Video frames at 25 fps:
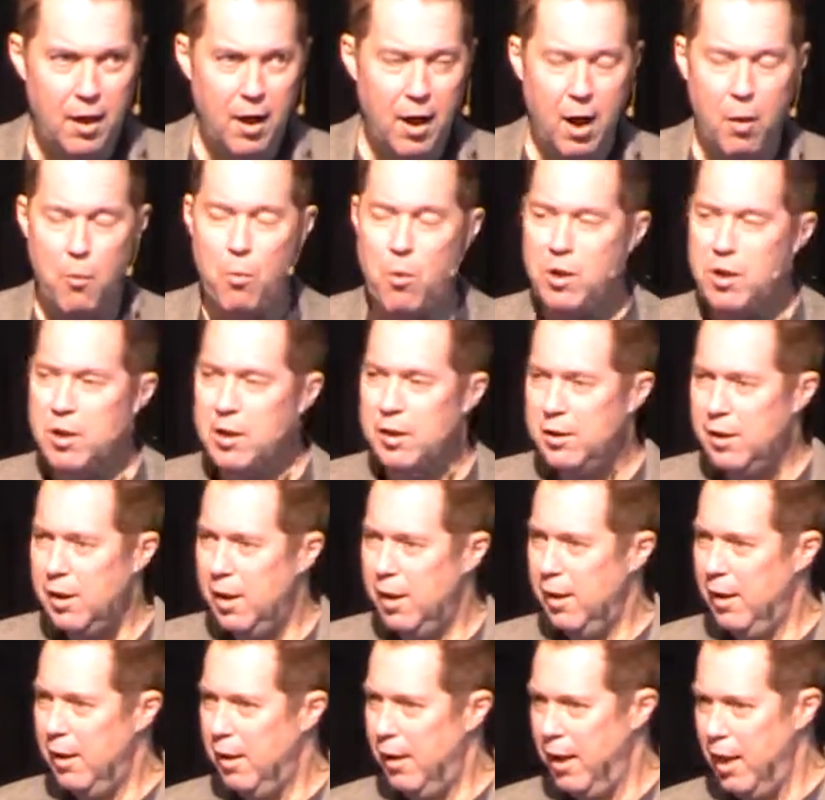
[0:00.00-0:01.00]
I want
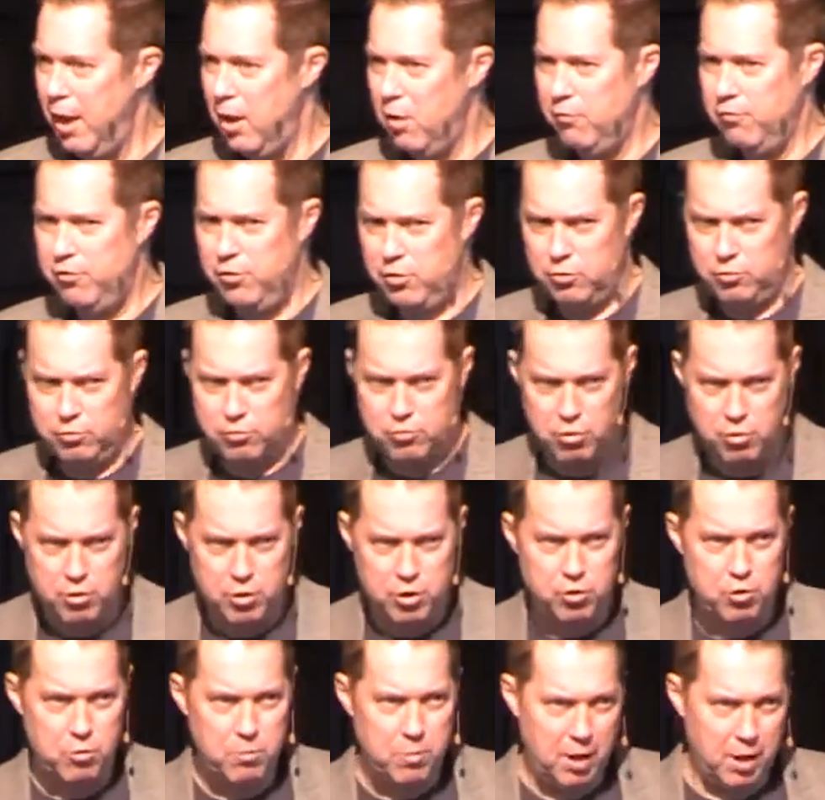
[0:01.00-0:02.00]
to have you turn
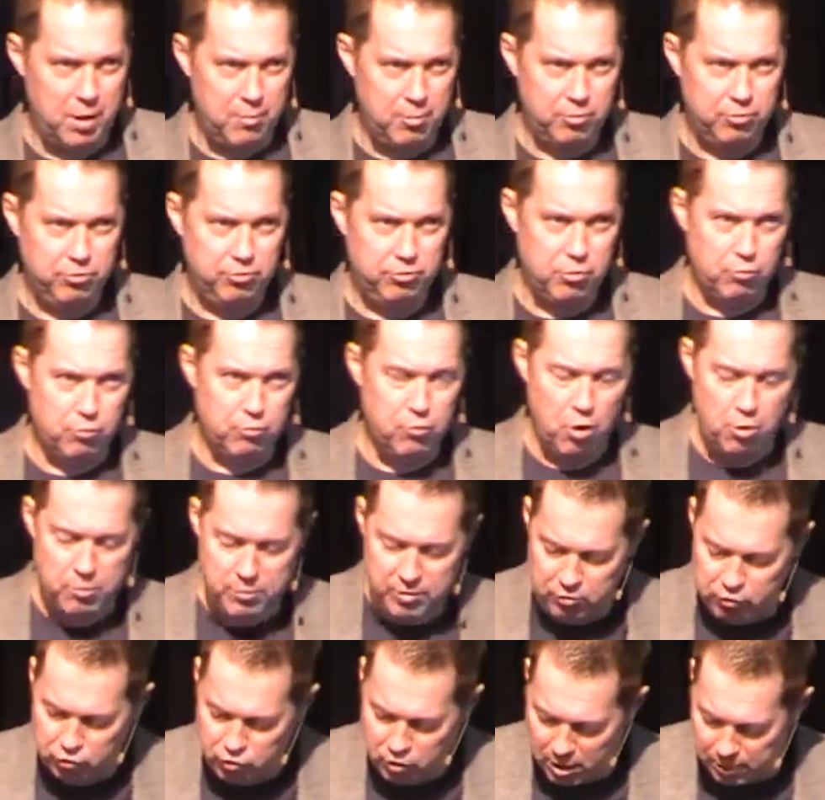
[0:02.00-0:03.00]
in your Bibles to
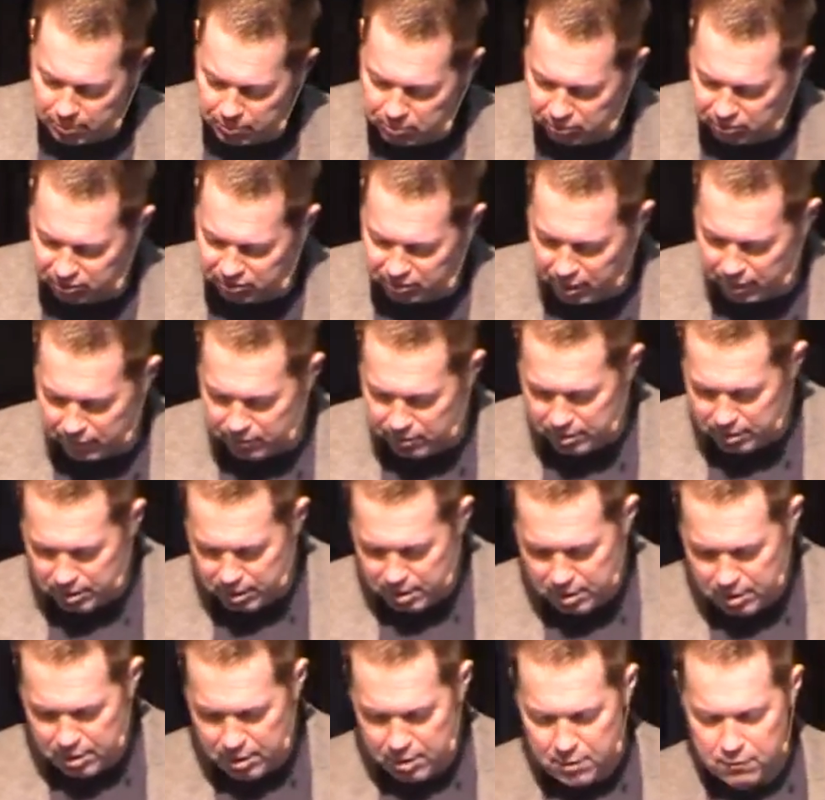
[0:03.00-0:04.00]
Romans chapter seven,
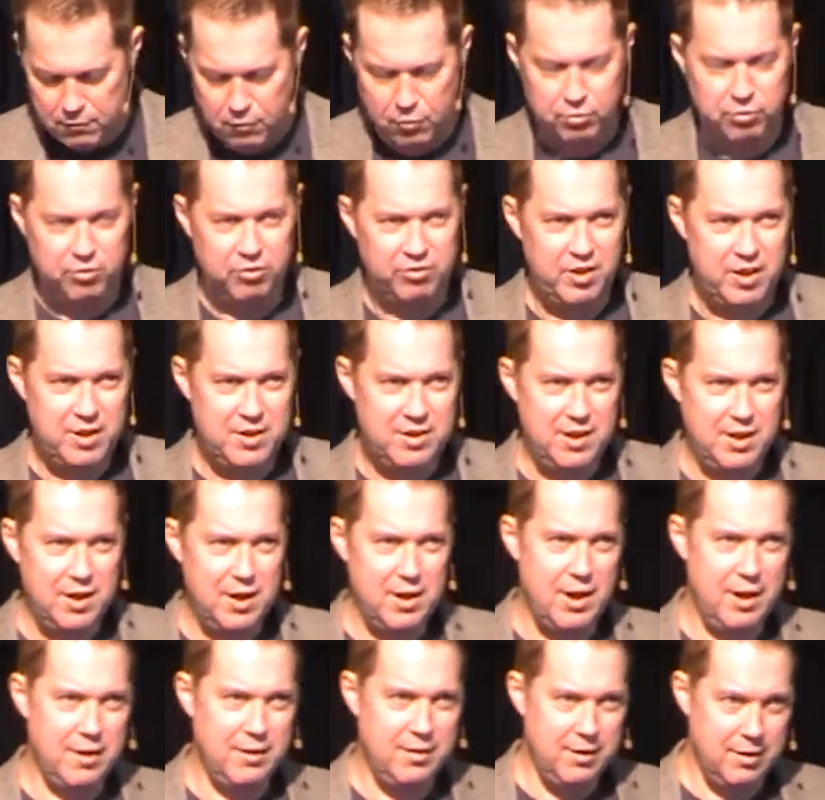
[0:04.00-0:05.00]
verses eighteen and
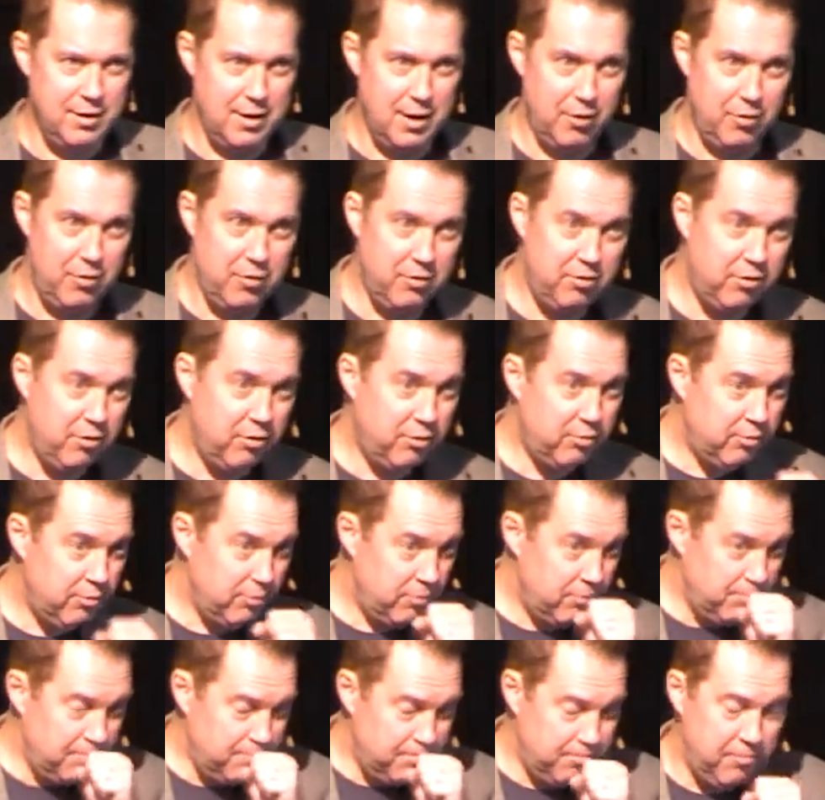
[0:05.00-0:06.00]
nineteen. Now, this is,
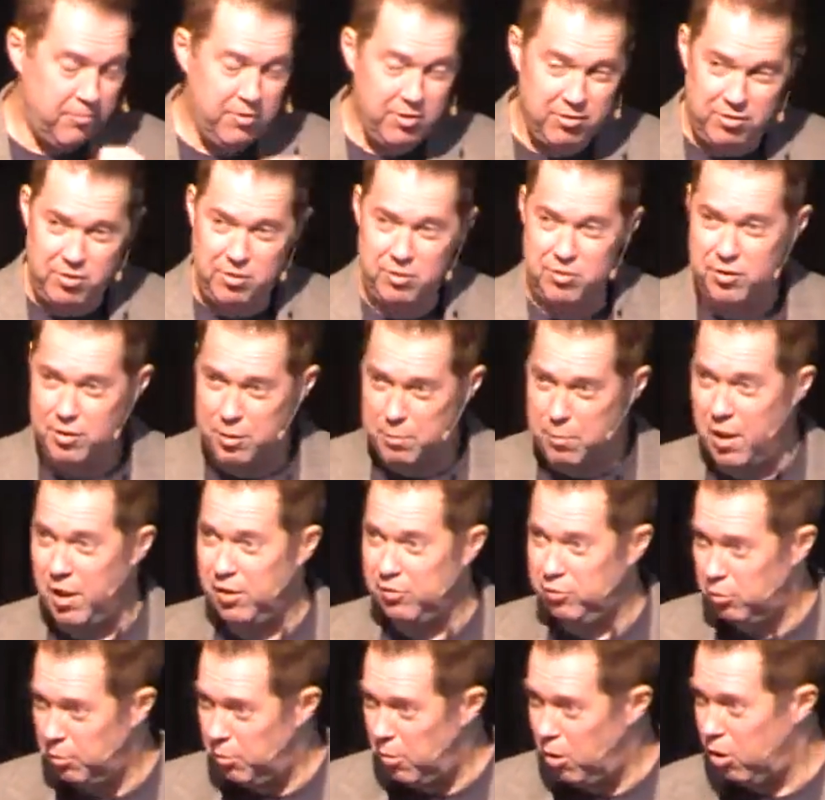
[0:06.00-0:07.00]
this is the
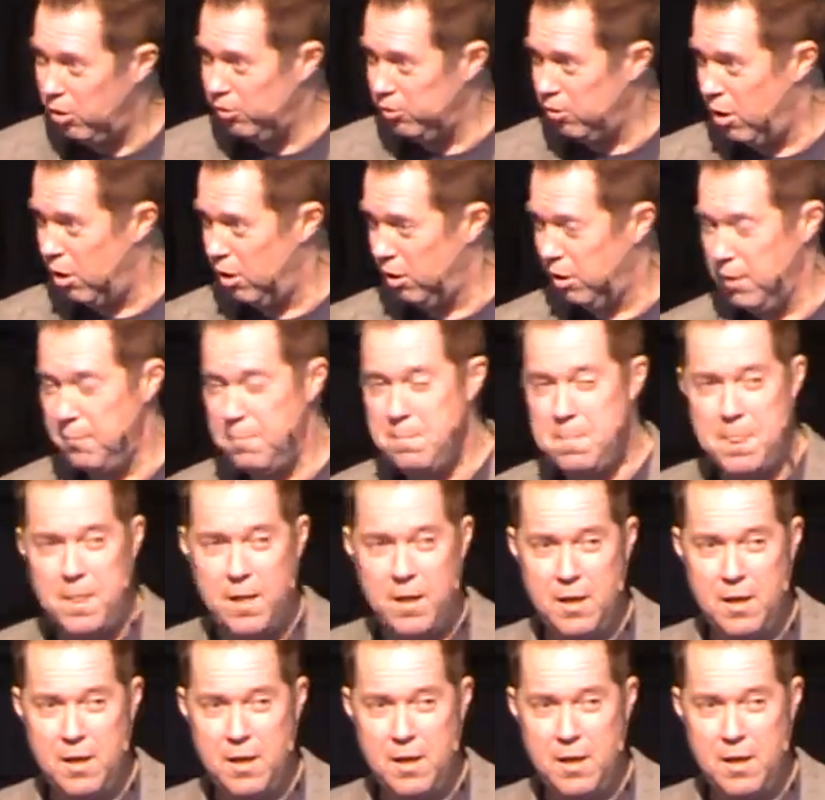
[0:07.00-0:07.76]
Apostle Paul talking.